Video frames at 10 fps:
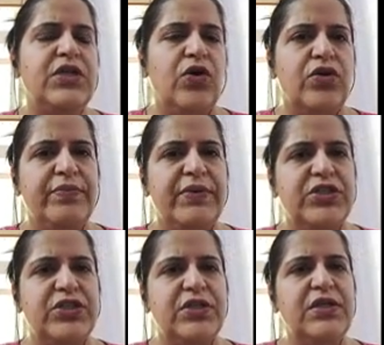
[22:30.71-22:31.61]
the
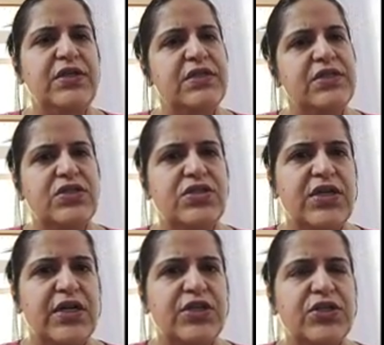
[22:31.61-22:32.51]
occupational
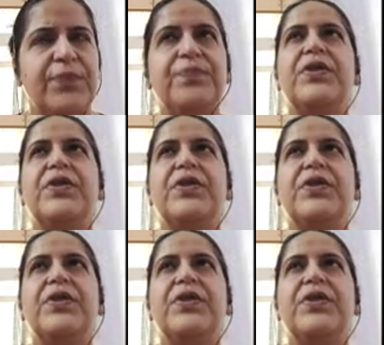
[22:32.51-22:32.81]
structure.